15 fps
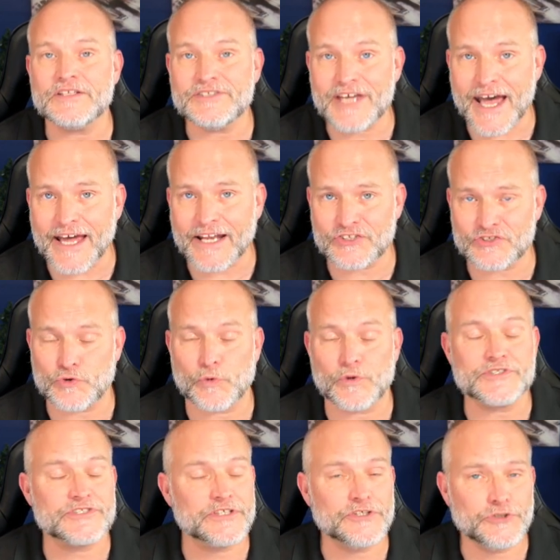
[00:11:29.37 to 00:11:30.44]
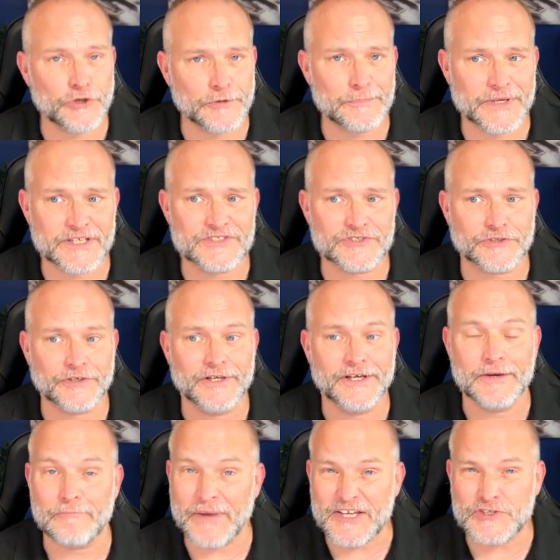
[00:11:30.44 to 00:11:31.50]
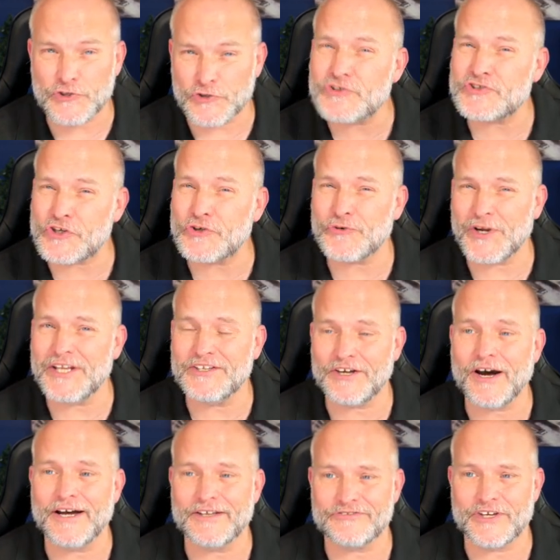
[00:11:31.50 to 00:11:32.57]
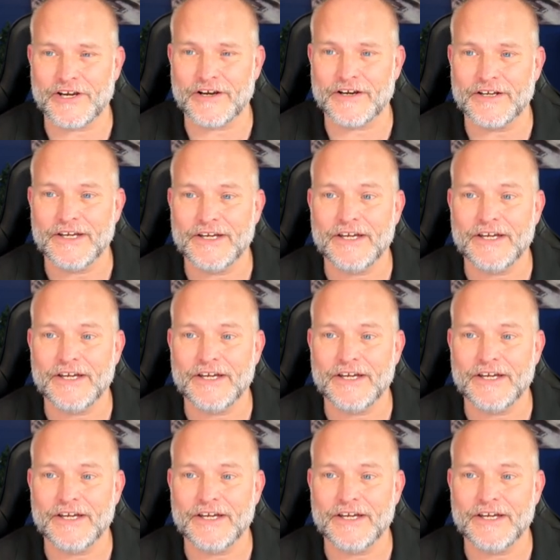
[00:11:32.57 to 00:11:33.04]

data source, your pixel. Make sure there's a green dot there.